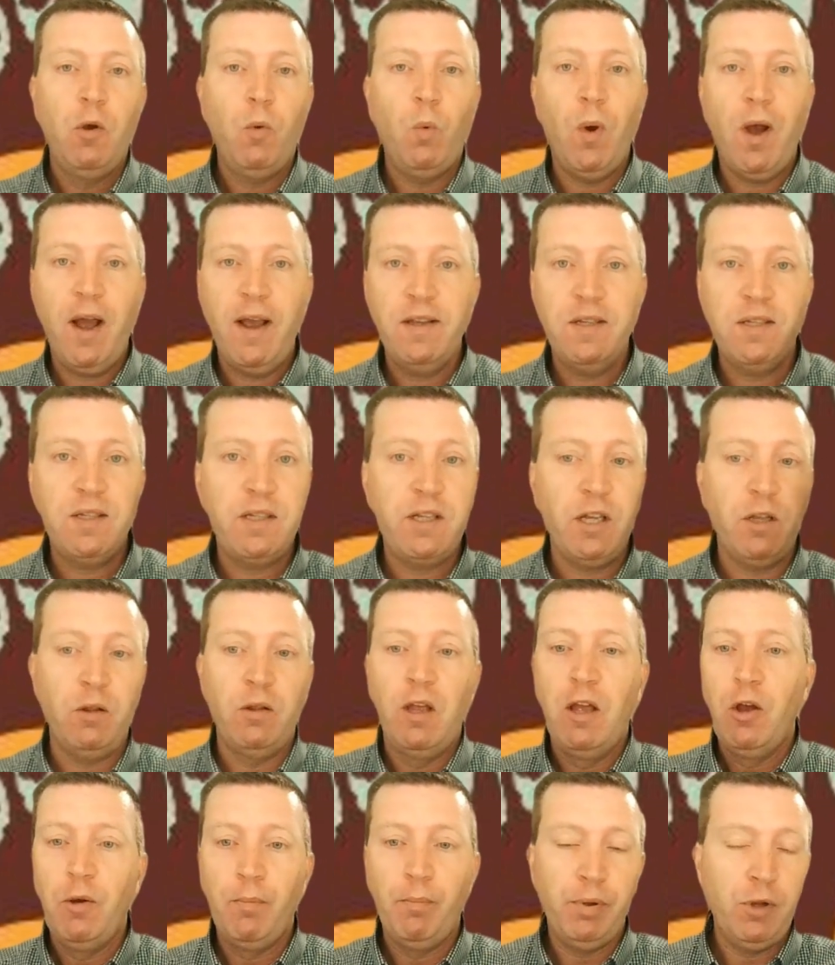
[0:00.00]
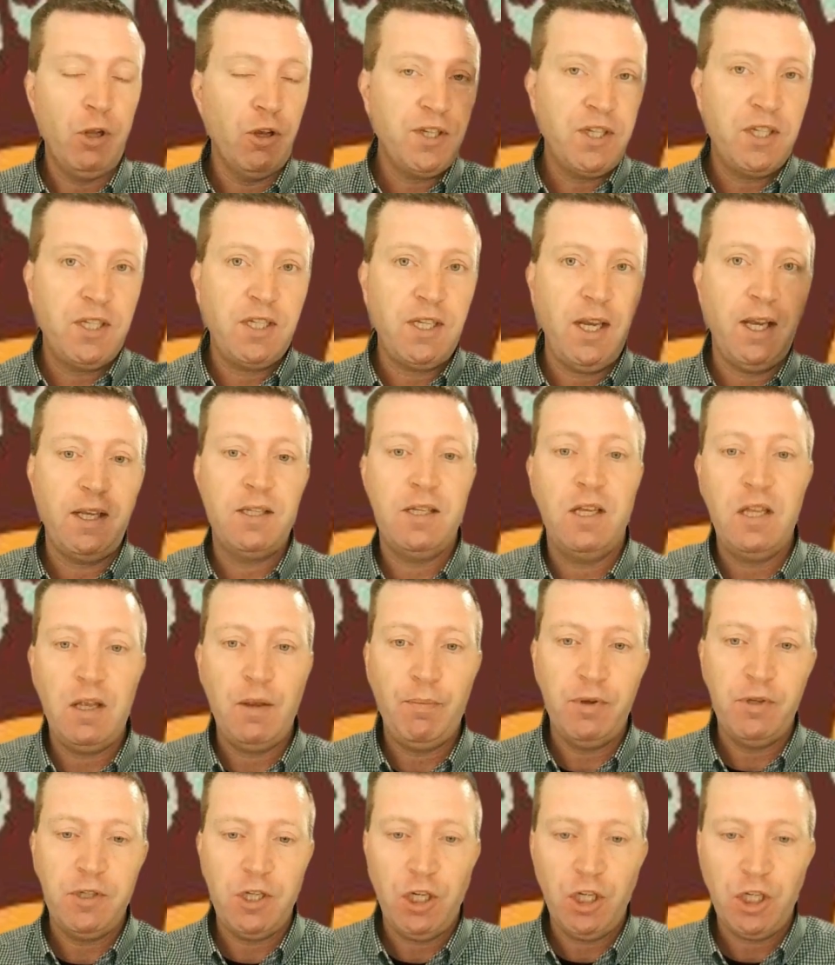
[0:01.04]
White's still +6 in
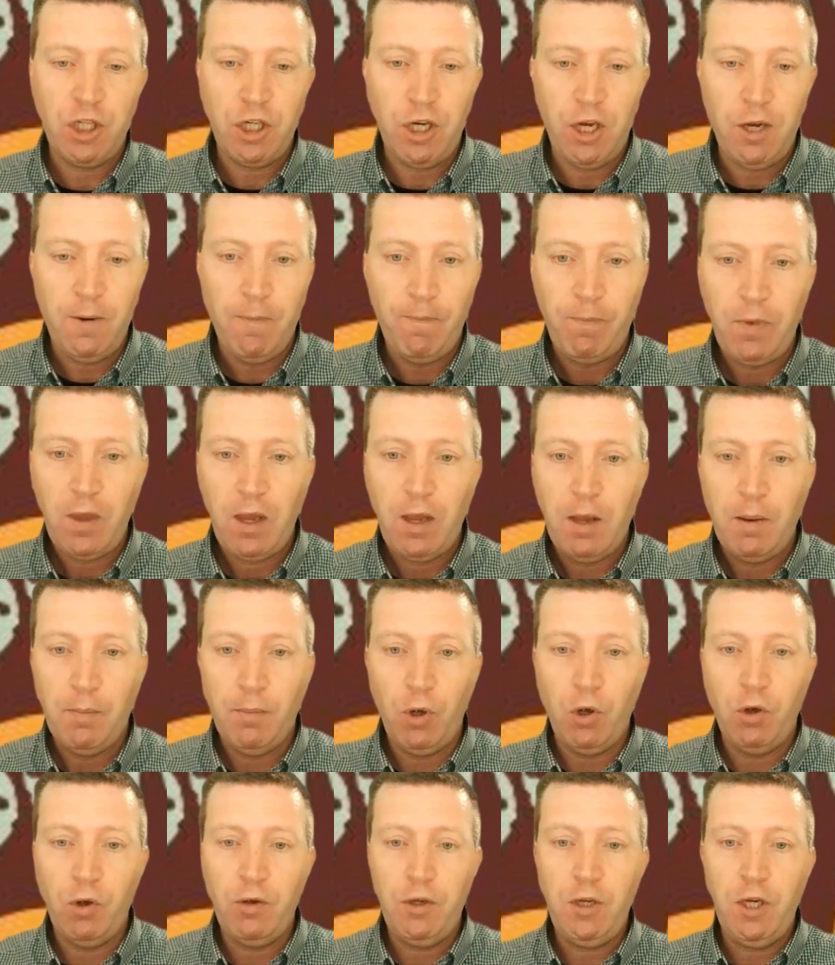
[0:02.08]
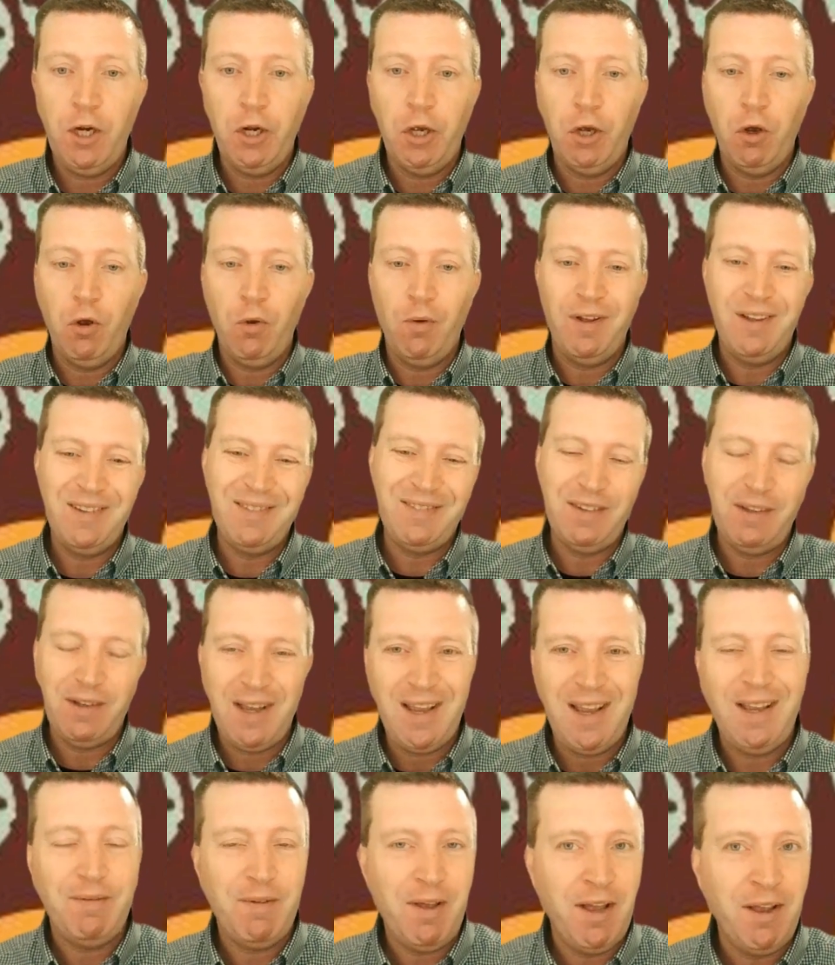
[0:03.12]
the position, but, you know,
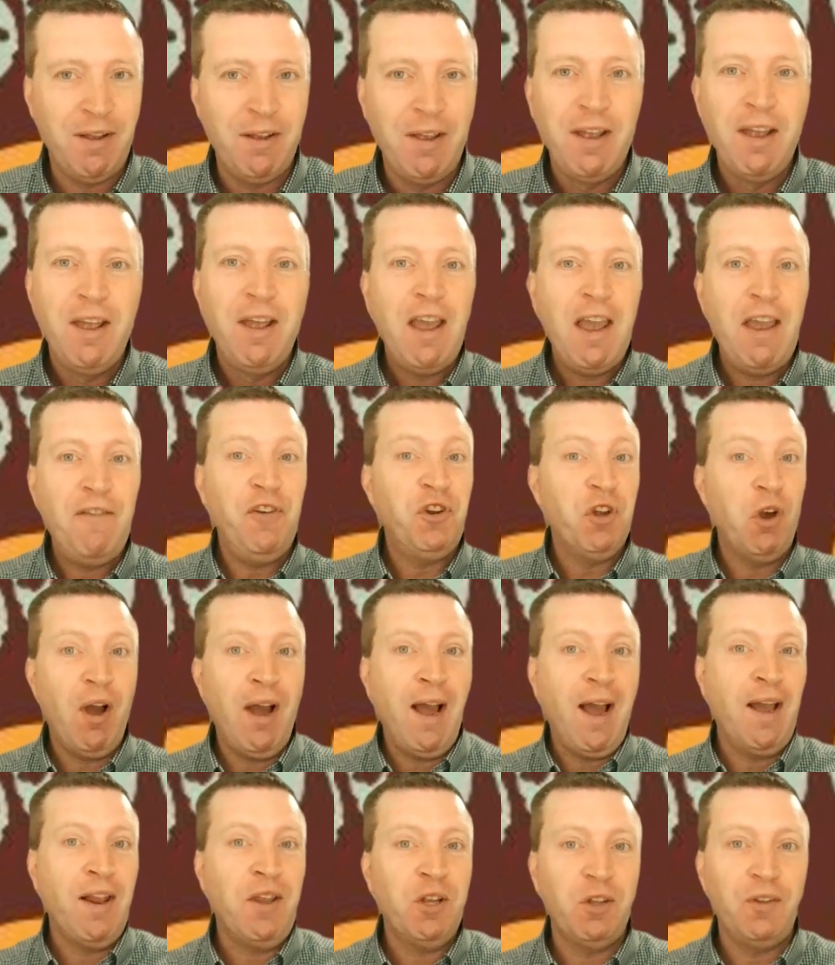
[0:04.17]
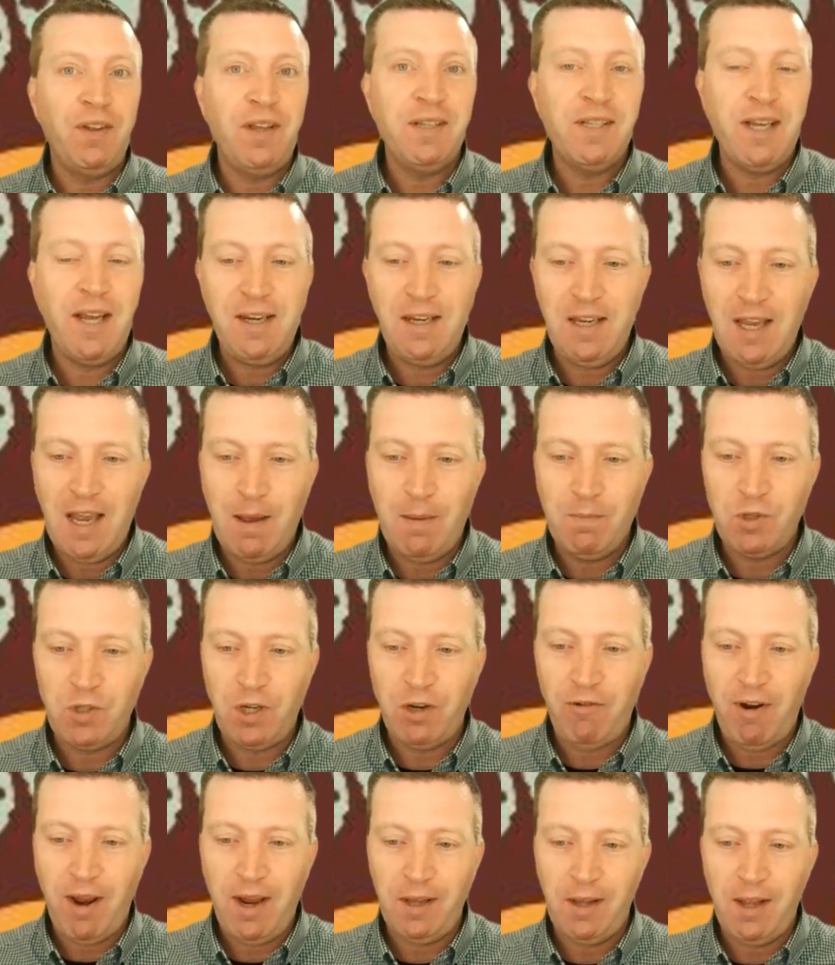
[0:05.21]
if you don't handle these endgames
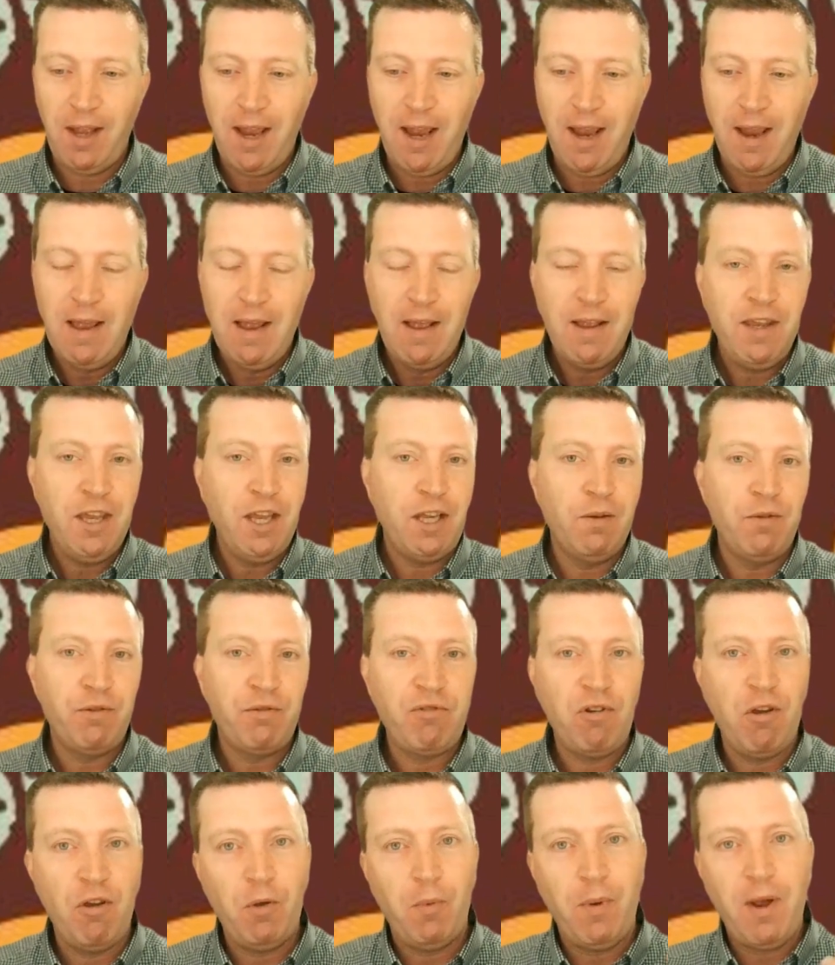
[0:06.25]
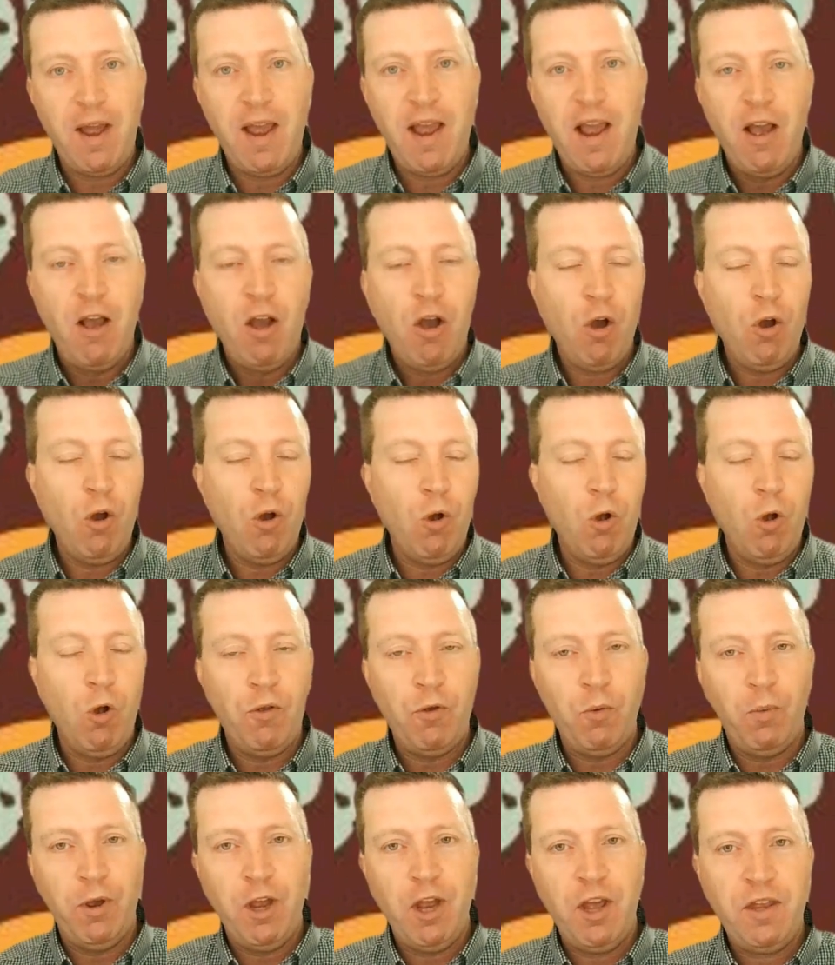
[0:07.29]
correctly, you can throw away
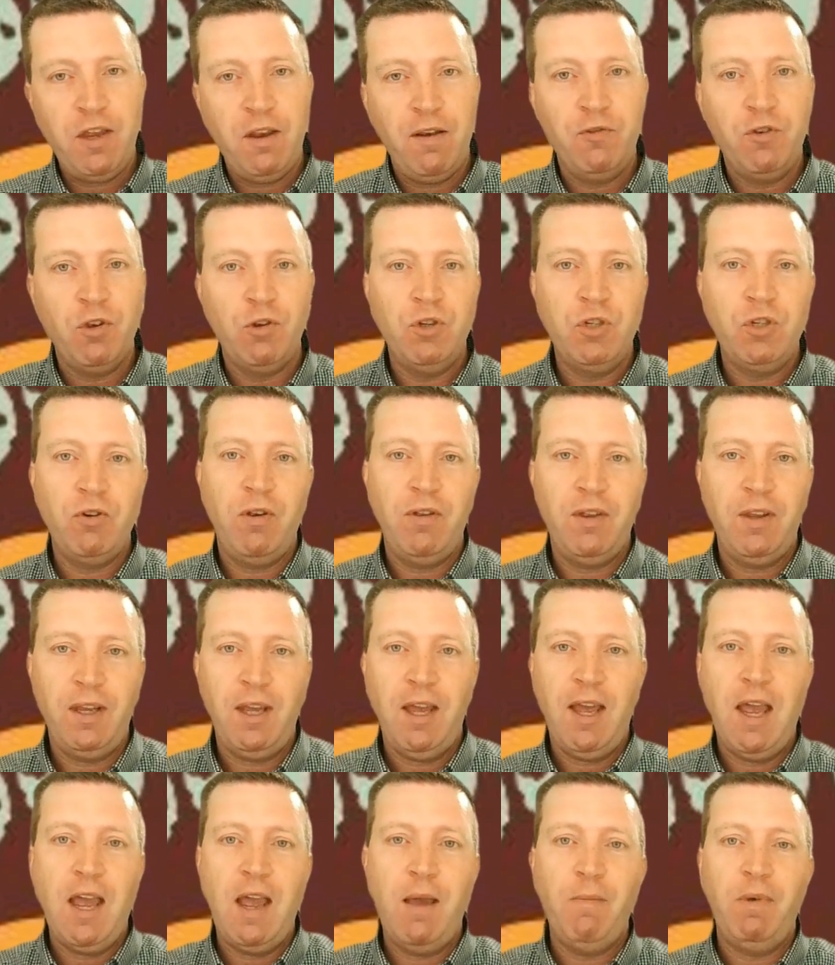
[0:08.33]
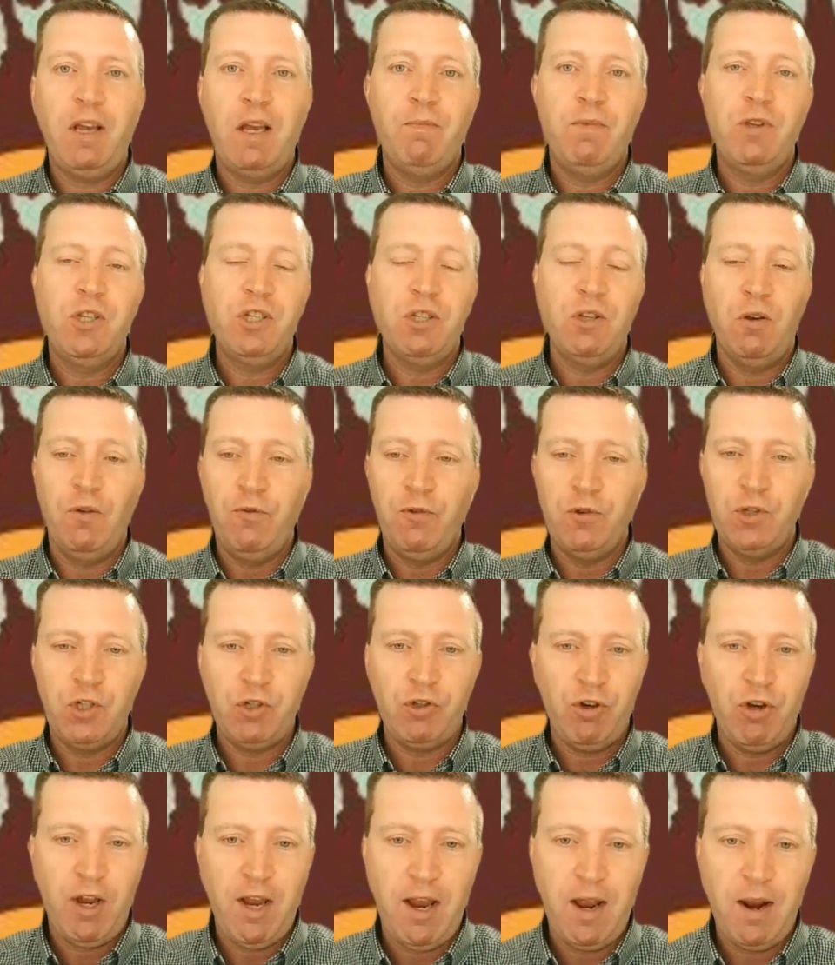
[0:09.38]
all the work that you've done during the game. It can be so
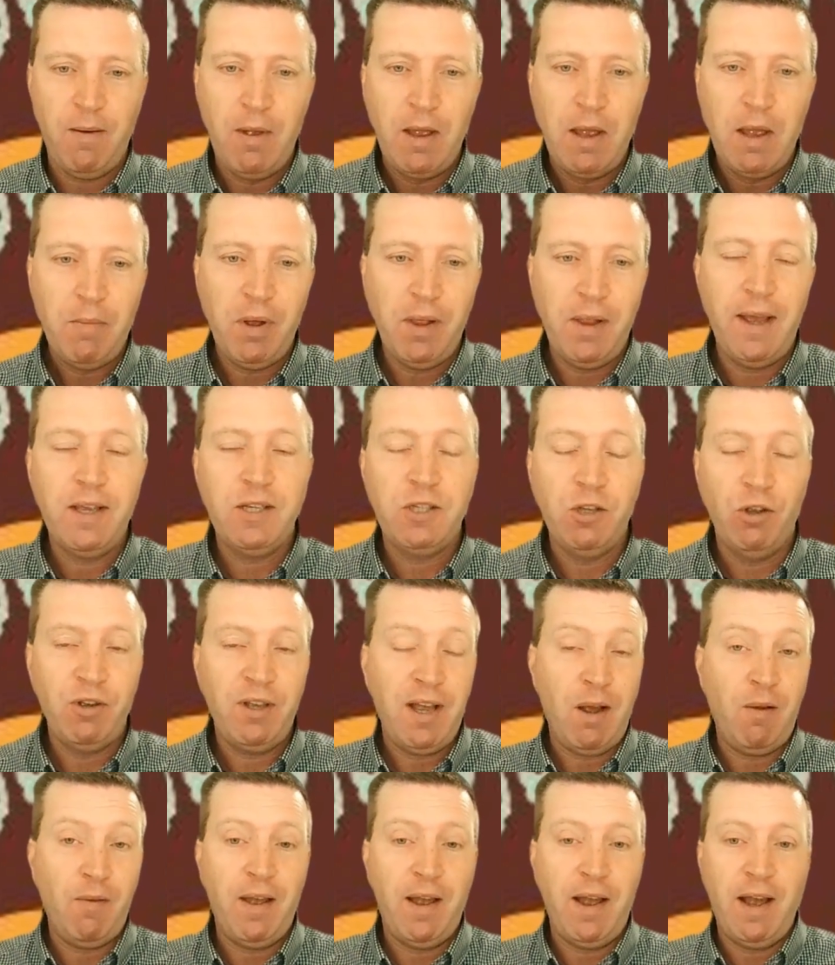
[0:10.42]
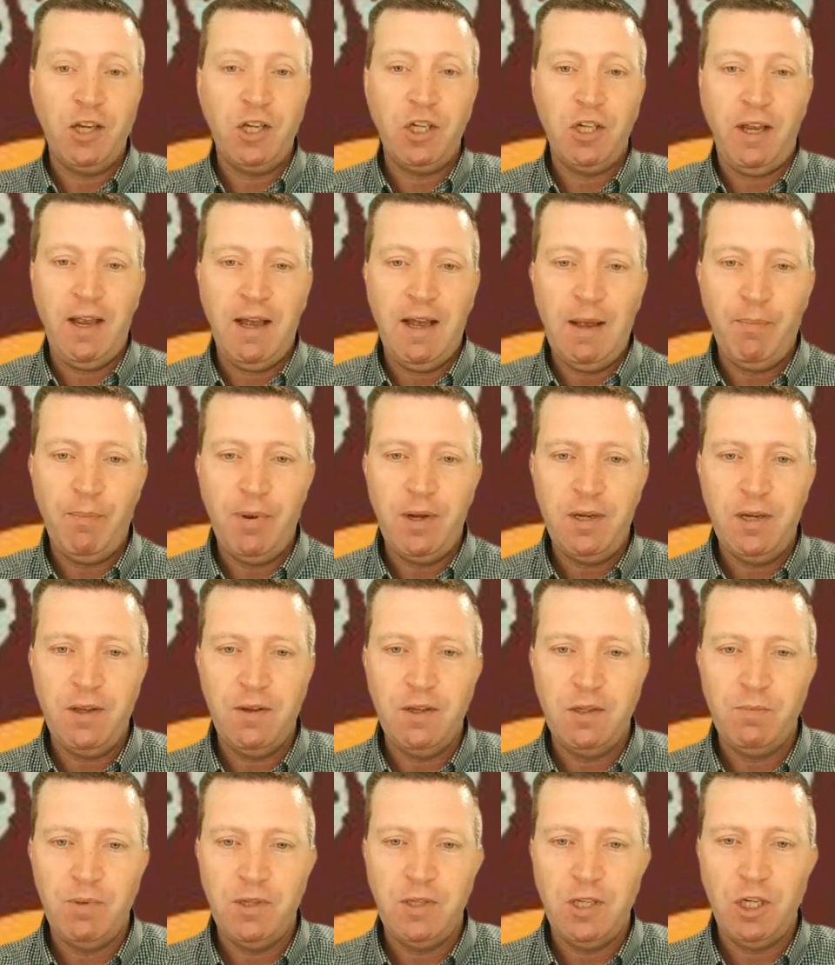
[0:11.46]
frustrating, but let's look how that actually happened in
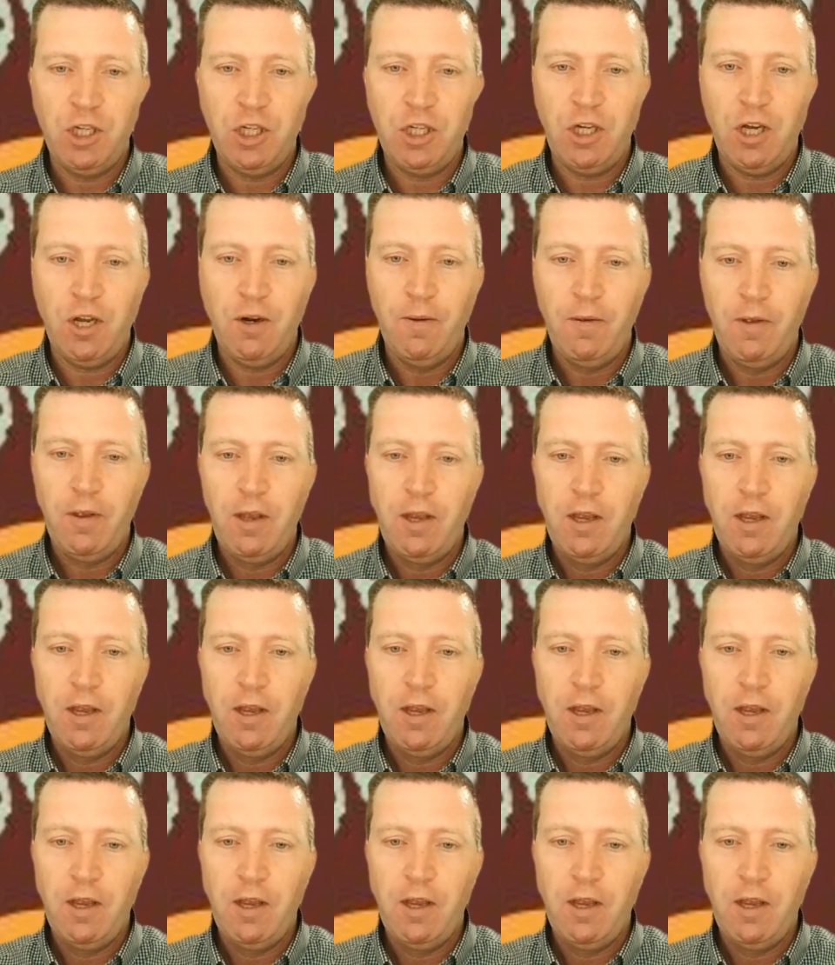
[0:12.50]
this position.